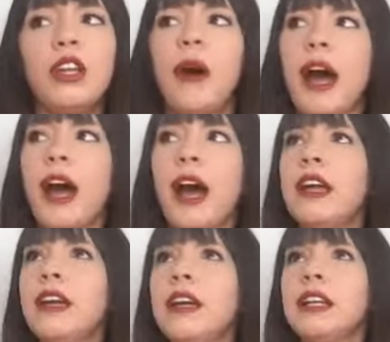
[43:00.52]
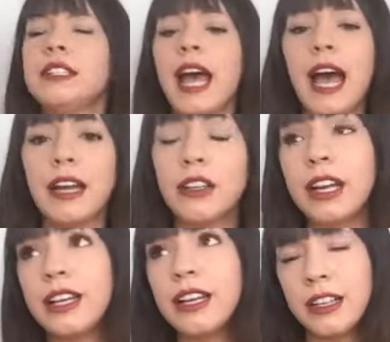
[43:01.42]
I attach, I, I,
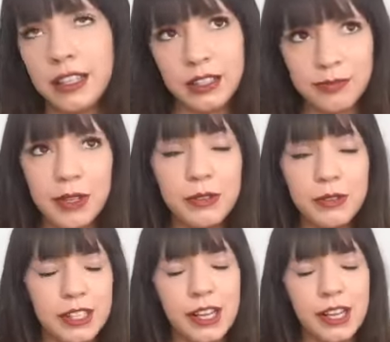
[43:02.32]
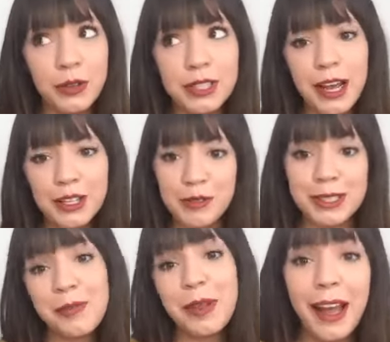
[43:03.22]
was going to say, I have no attachments.
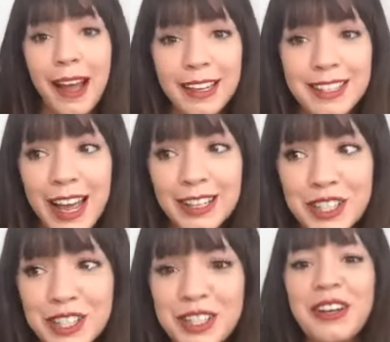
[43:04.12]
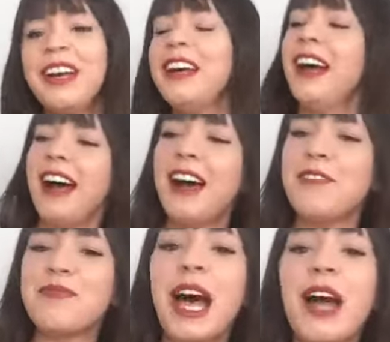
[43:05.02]
And I'm like, I attach to.
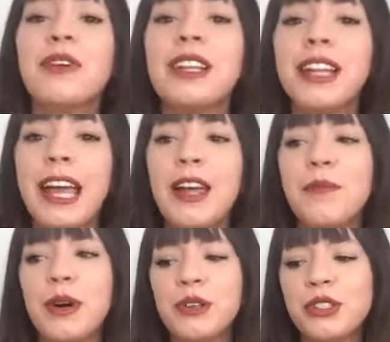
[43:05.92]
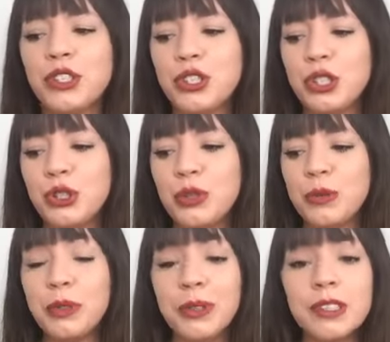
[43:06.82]
Um, I relate most to
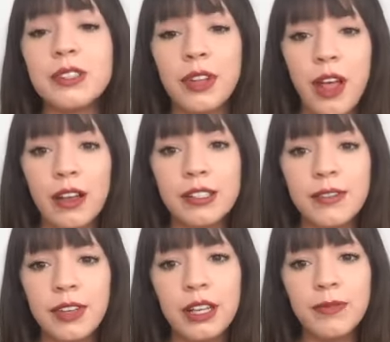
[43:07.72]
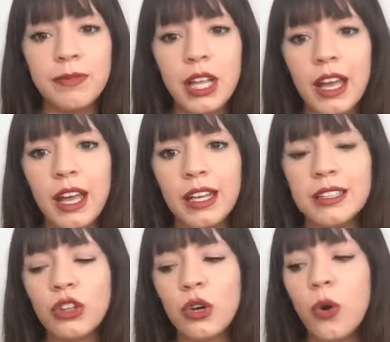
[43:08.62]
Buddhist philosophy. And
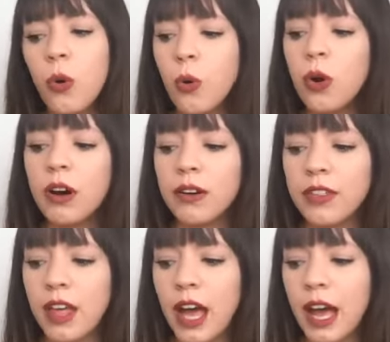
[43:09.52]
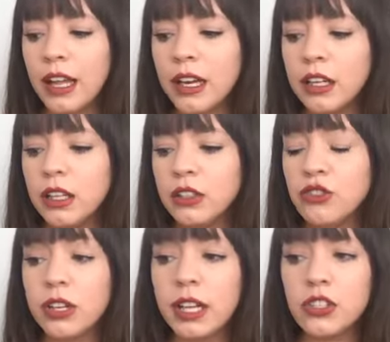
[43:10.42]
at the core of that
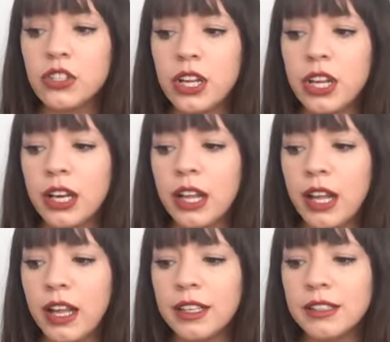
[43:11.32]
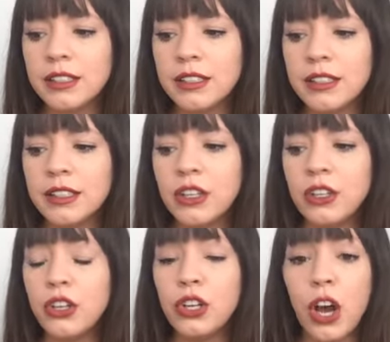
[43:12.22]
tradition is
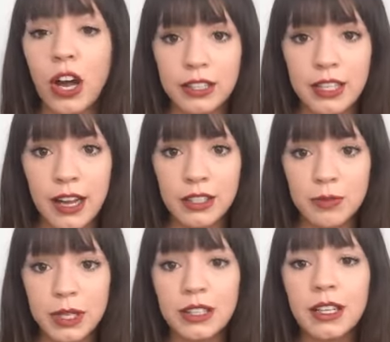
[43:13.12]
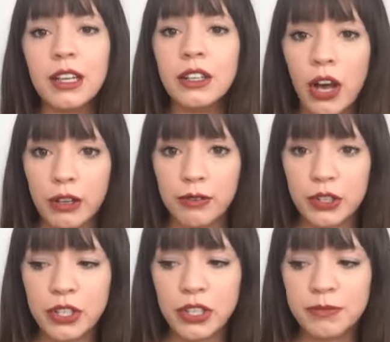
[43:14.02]
non attachment and non
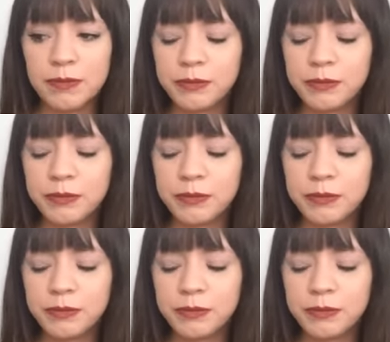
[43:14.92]
aversion.